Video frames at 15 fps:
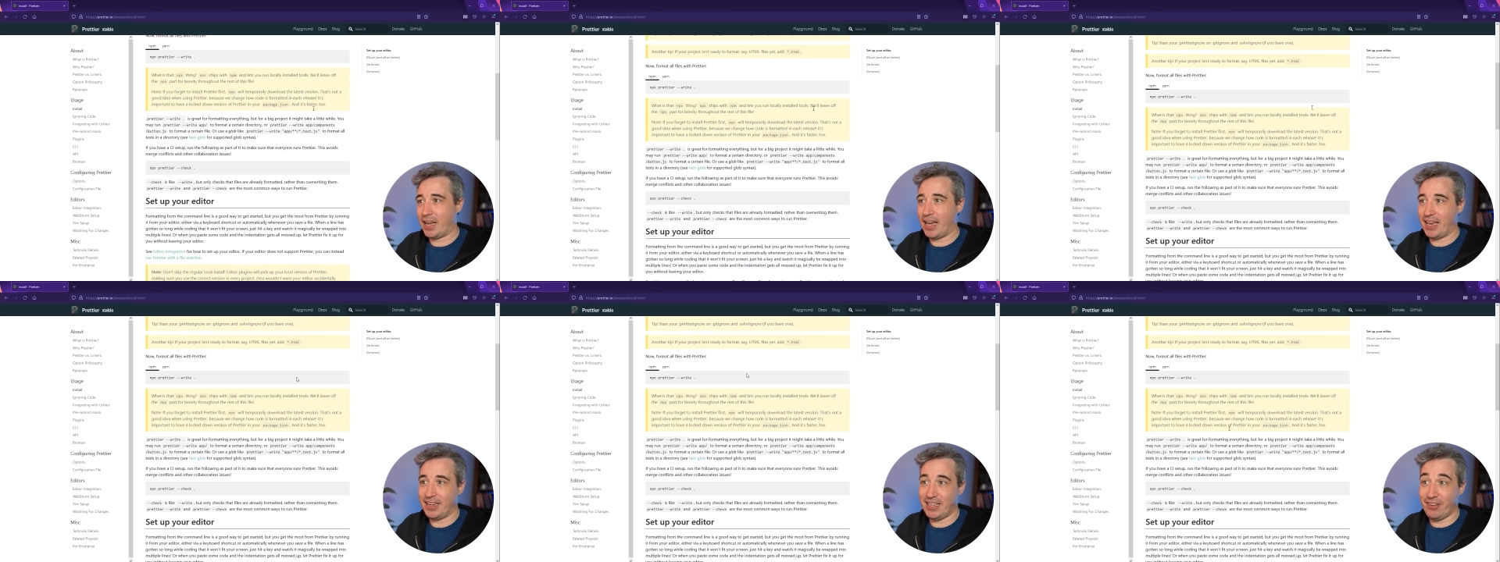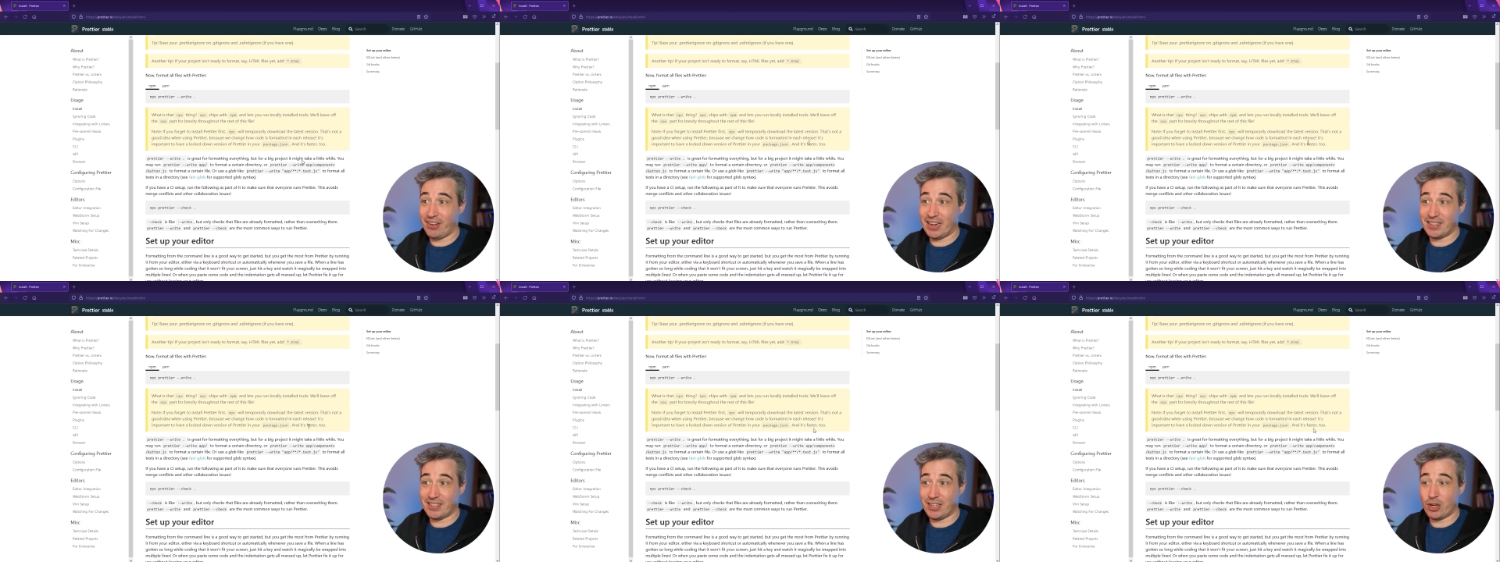And even
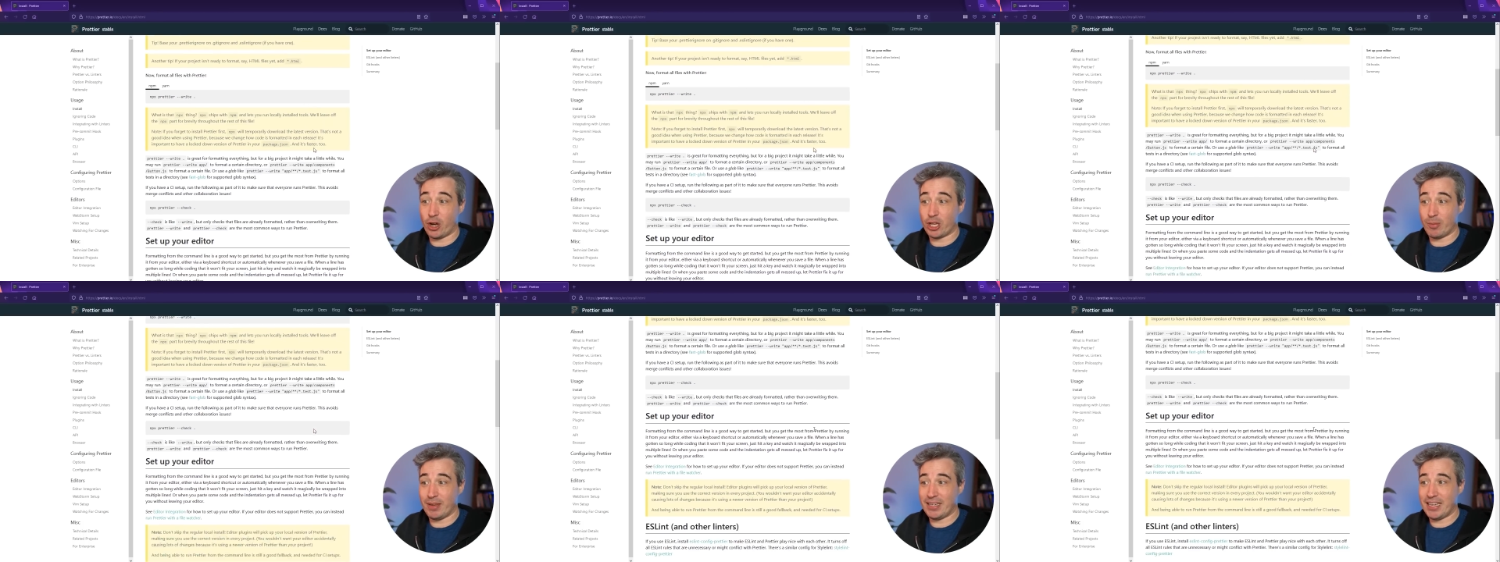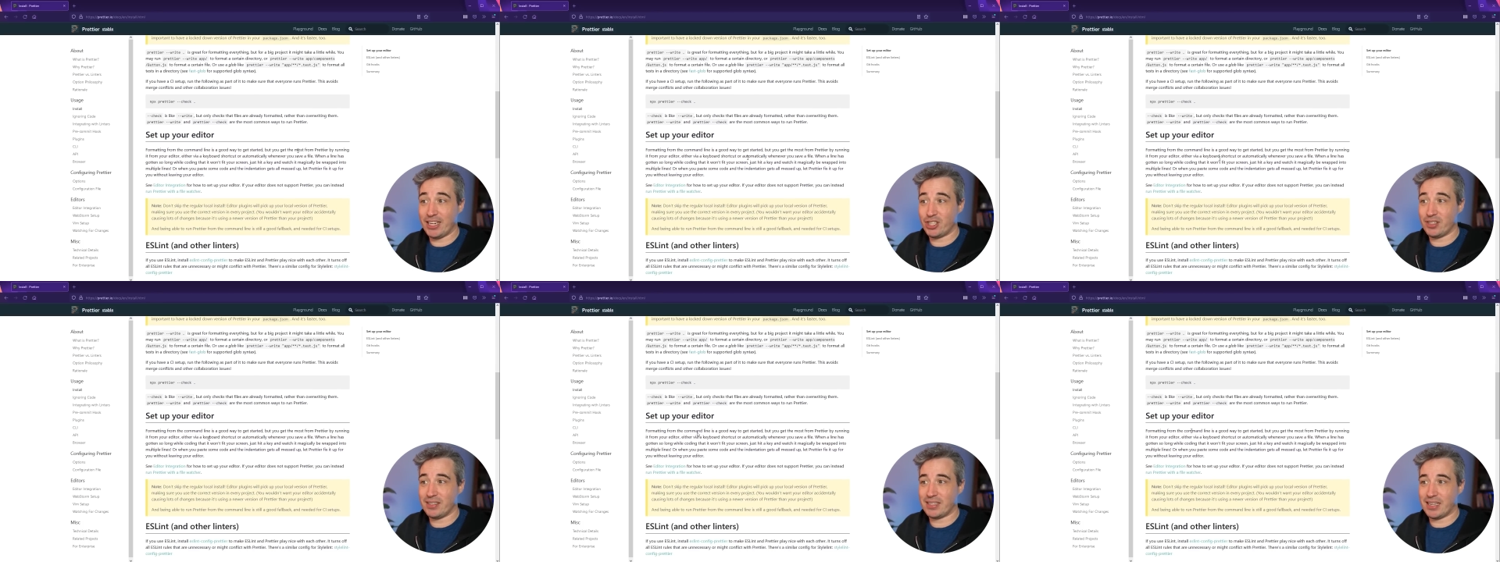as the
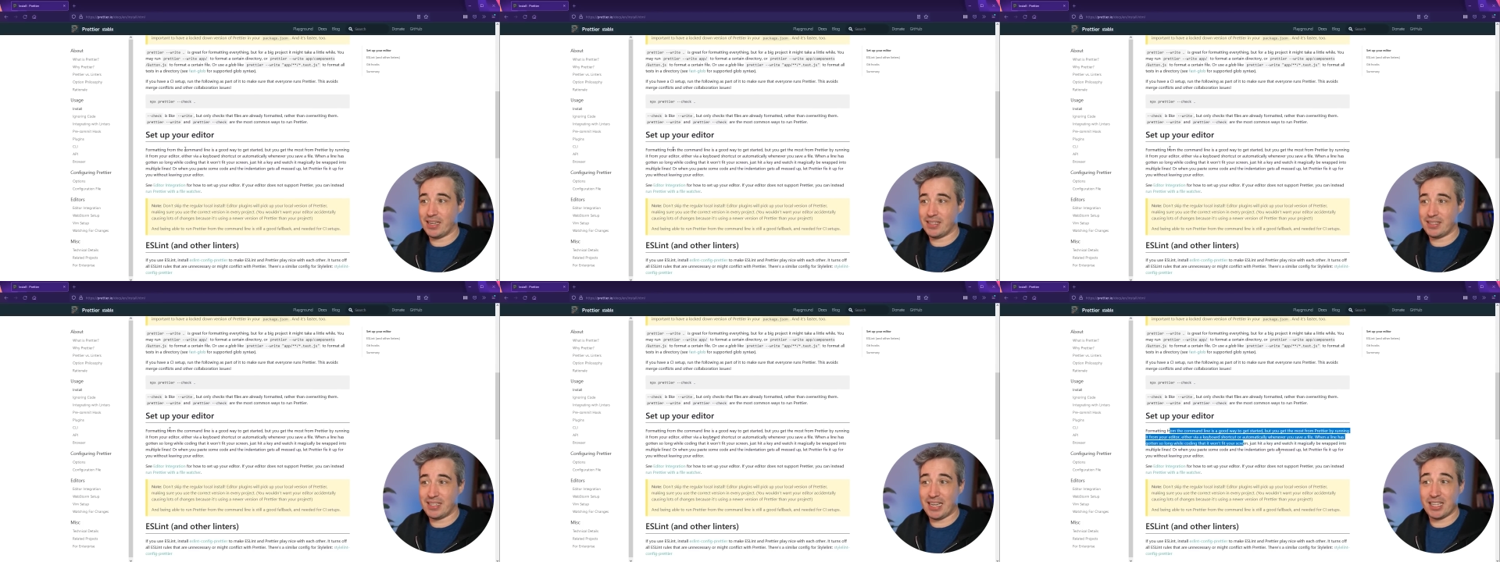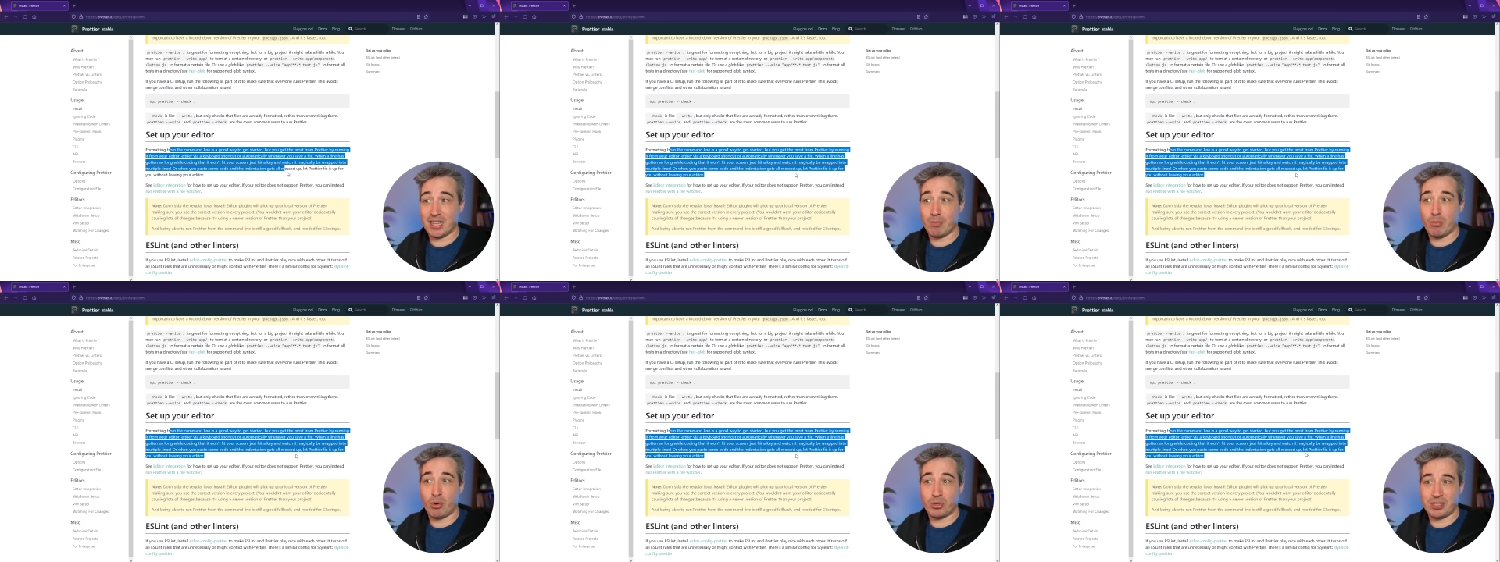documentation says, to get the
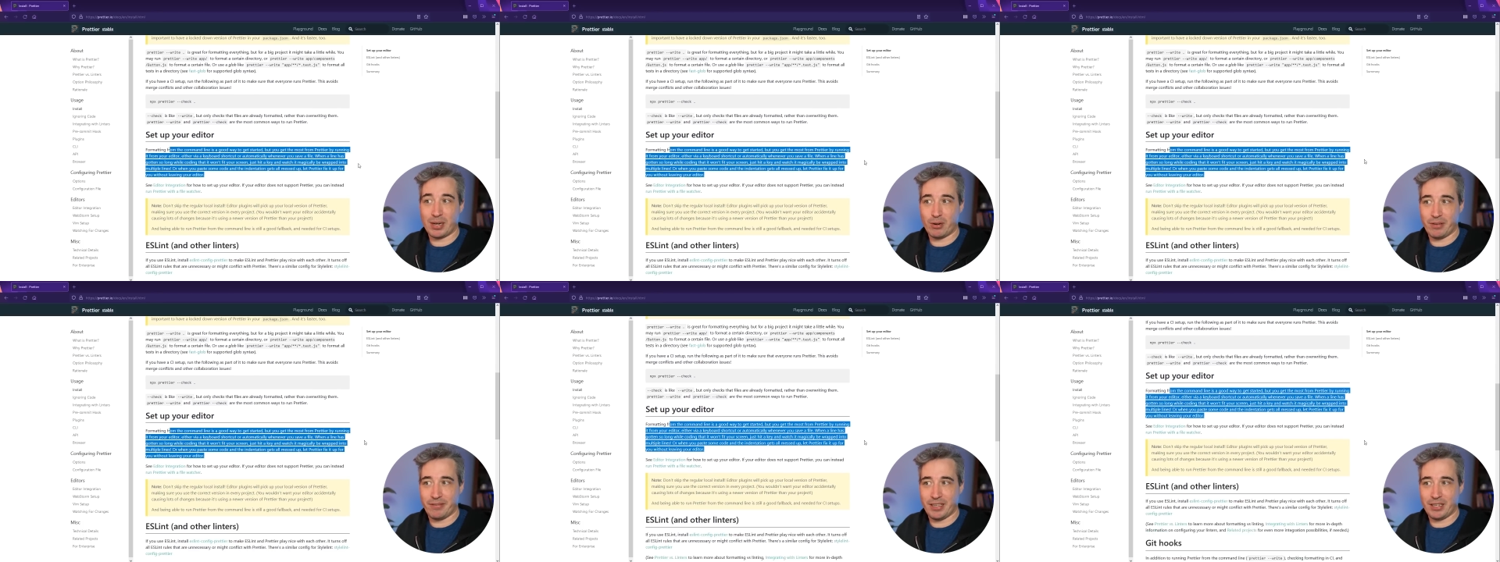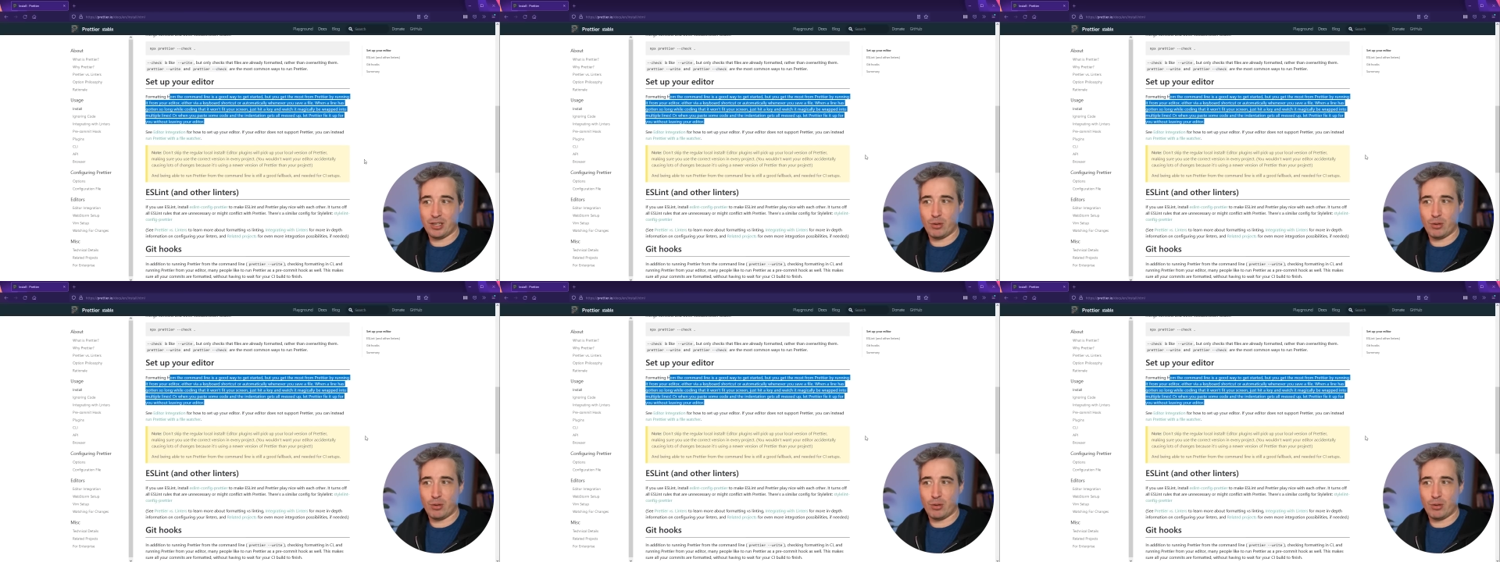most out of it,